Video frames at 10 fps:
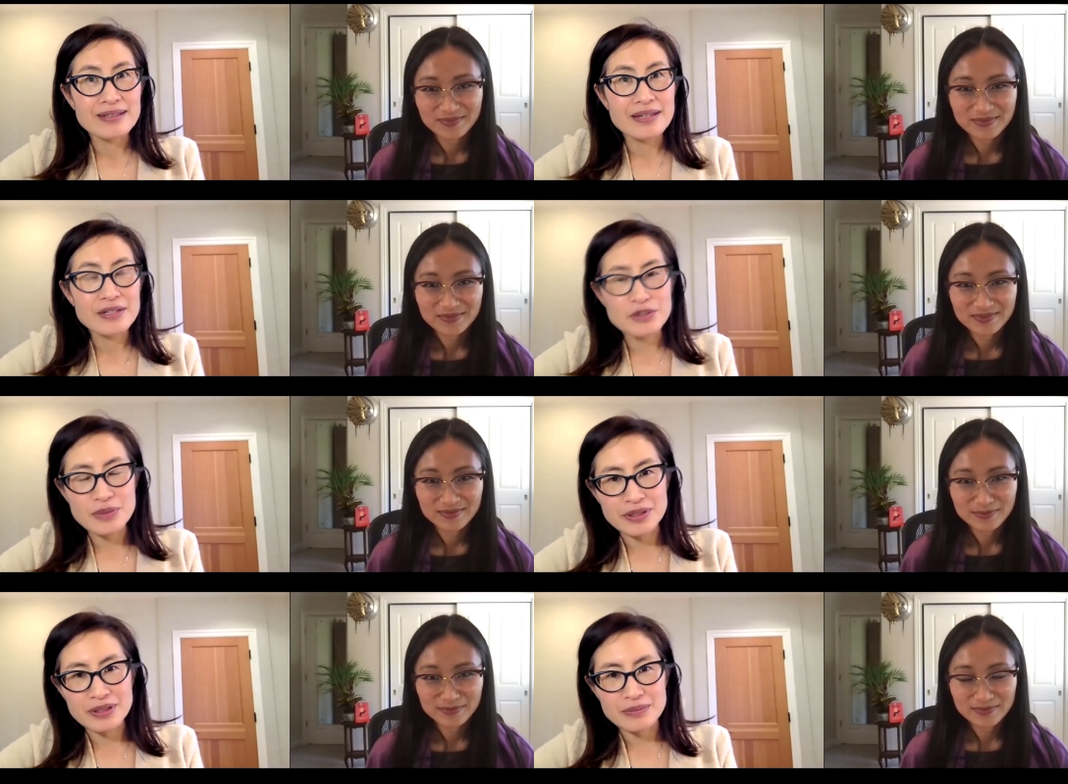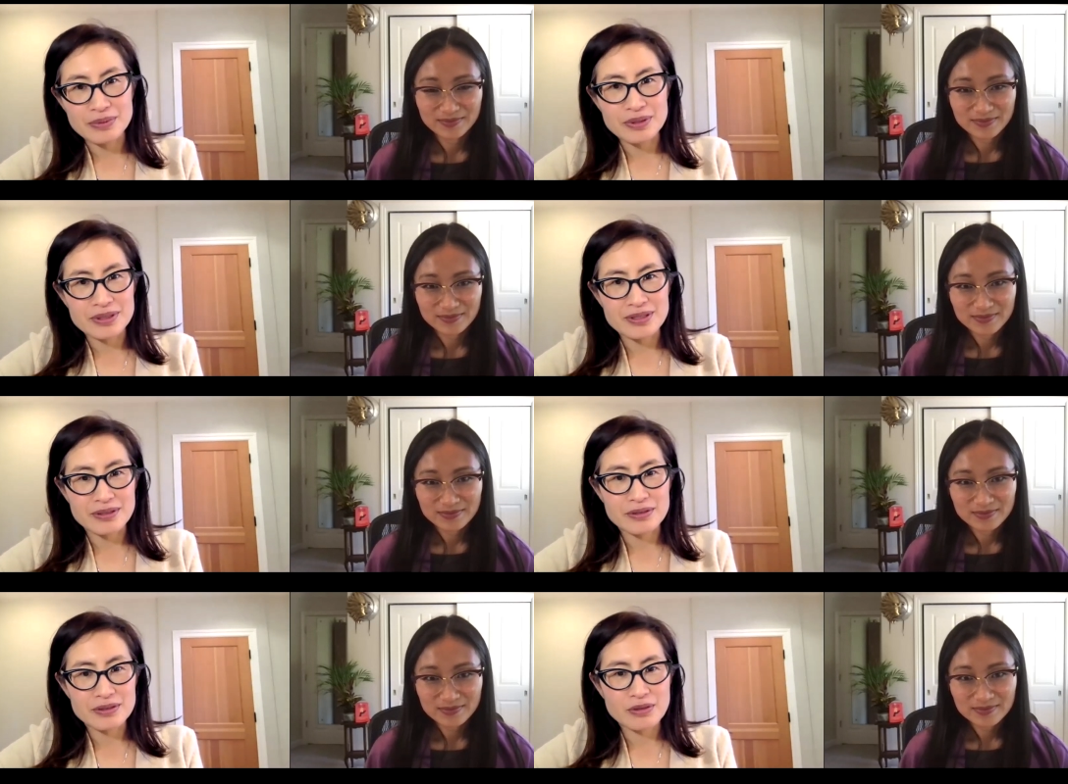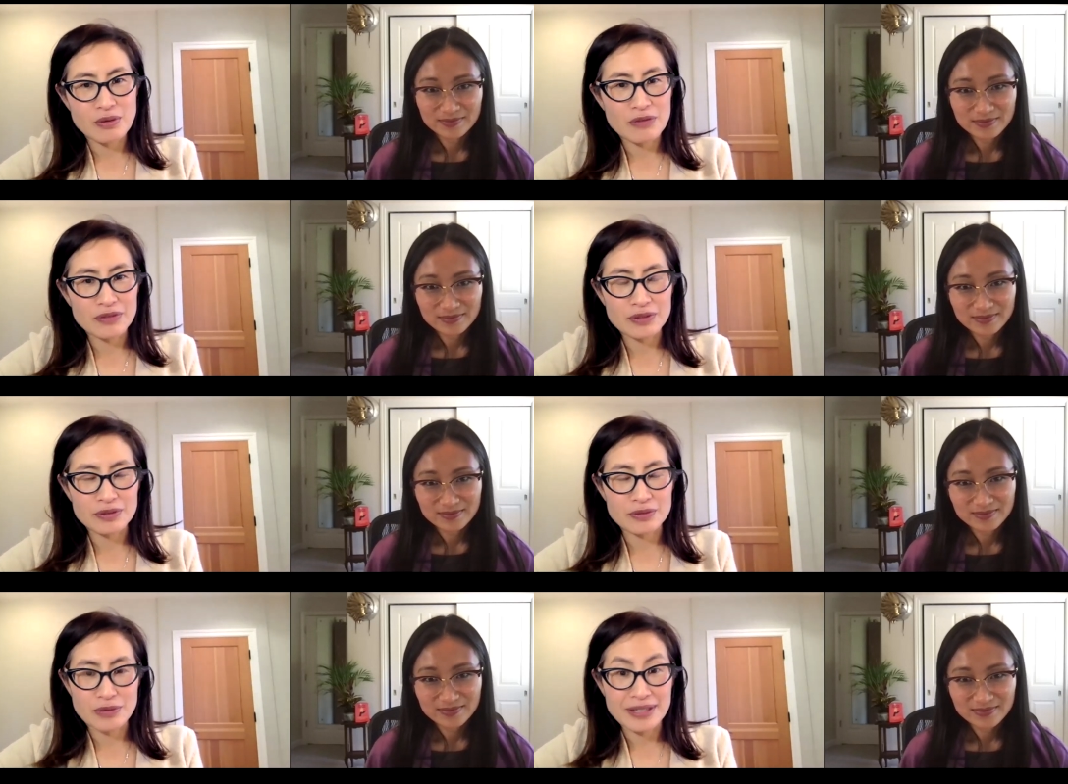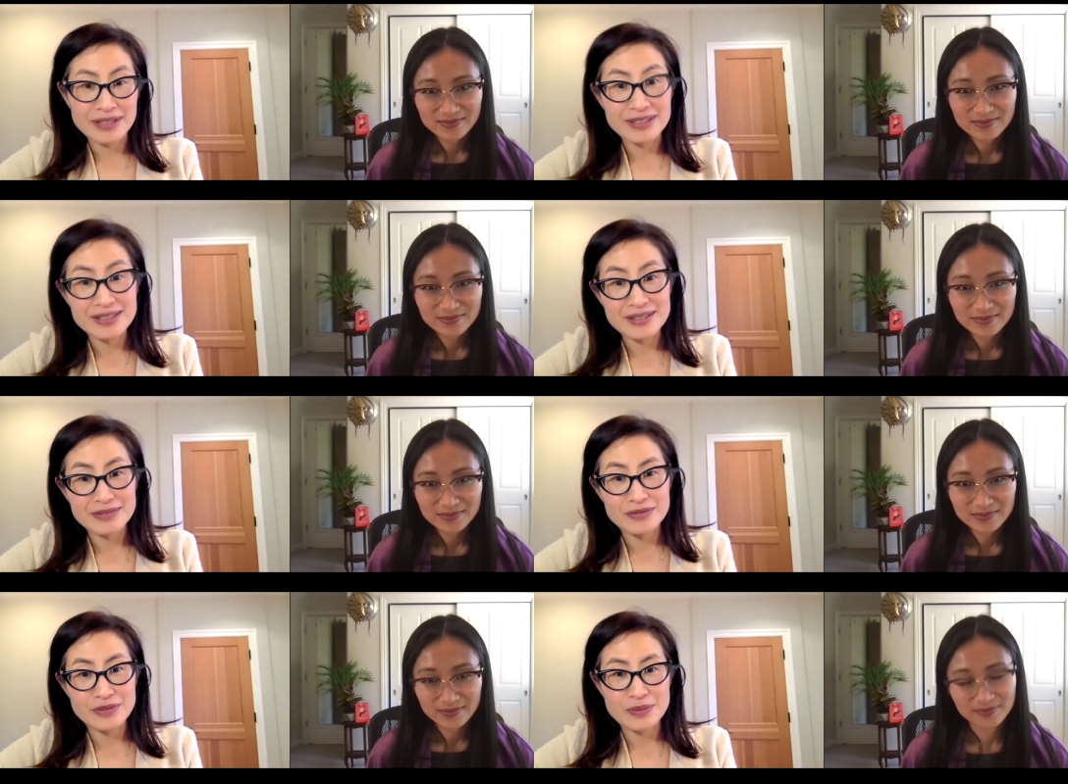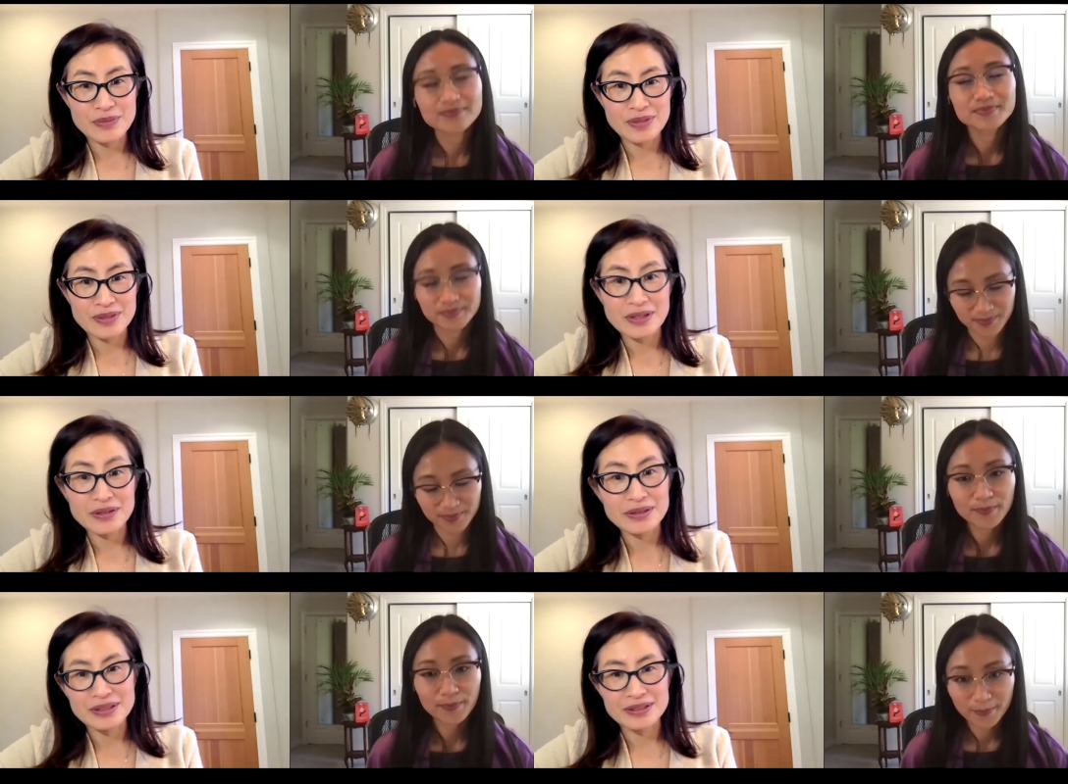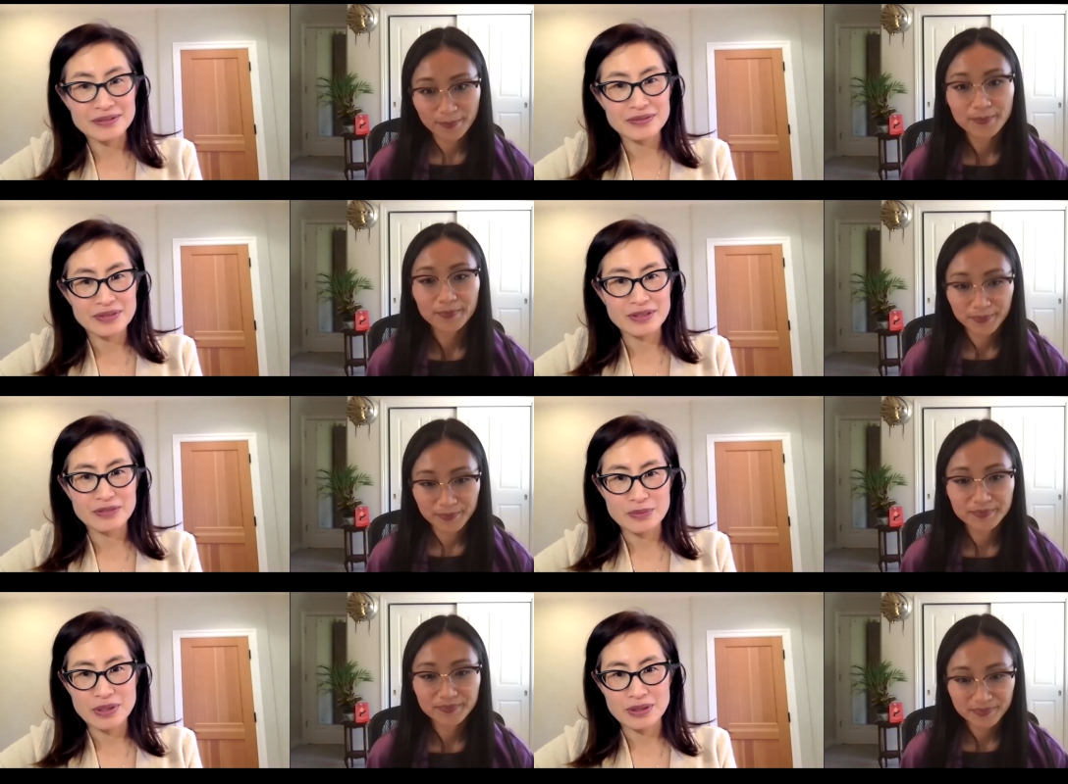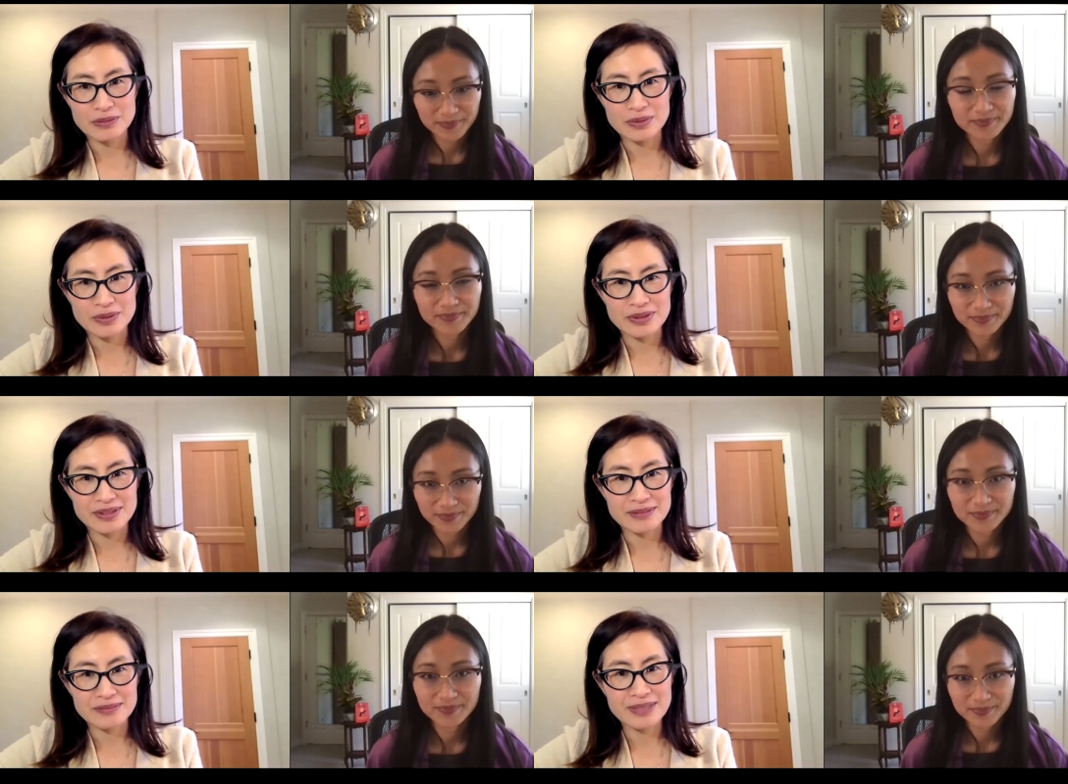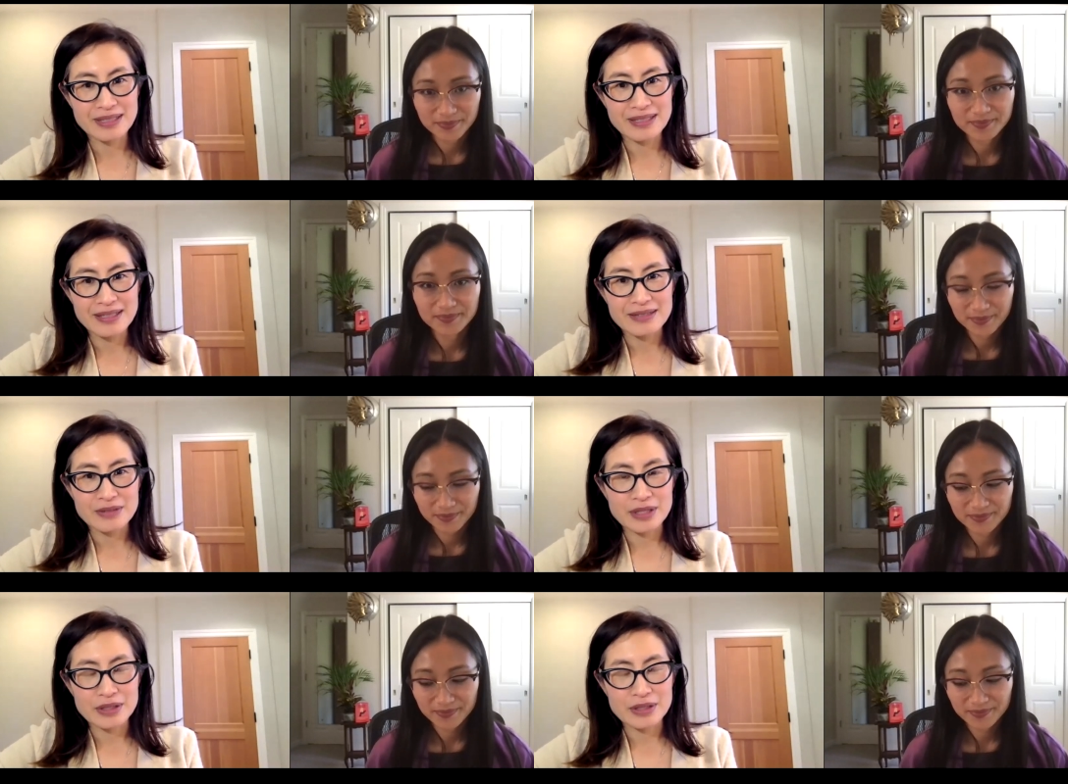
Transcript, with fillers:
Speaker 1: Asian American Buddhists are so often erased from the narrative of American Buddhism, right?